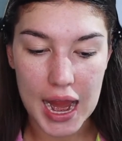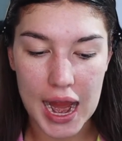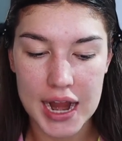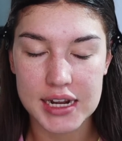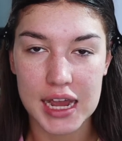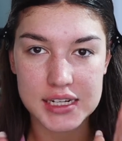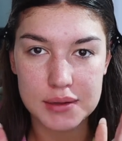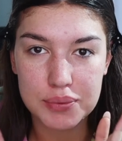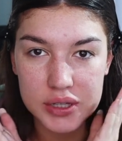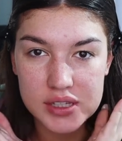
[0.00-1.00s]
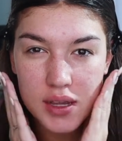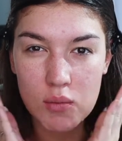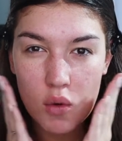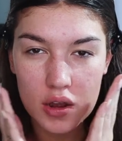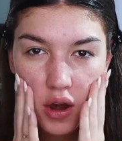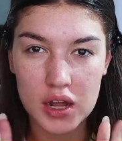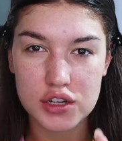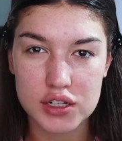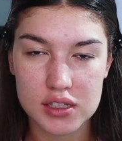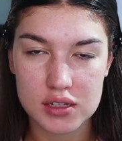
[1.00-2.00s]
And I did put some water on
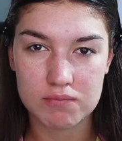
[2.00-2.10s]
just